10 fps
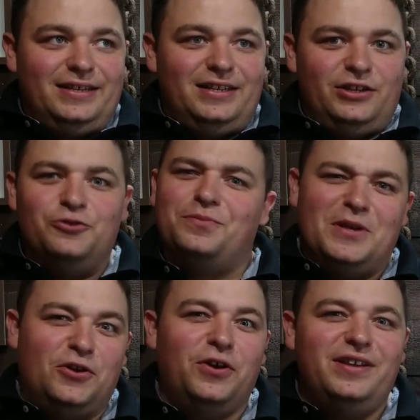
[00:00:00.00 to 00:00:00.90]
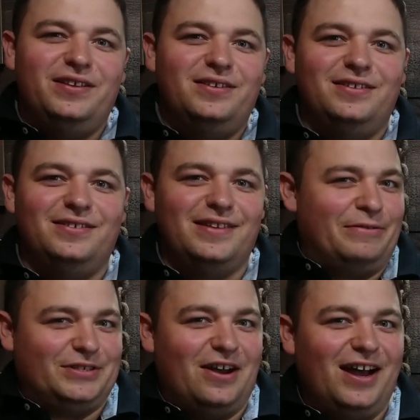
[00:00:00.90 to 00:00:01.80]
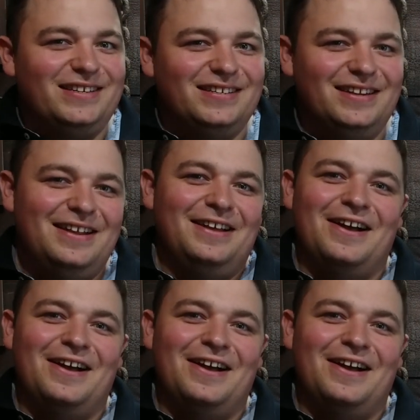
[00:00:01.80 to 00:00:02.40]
be good, now it's not.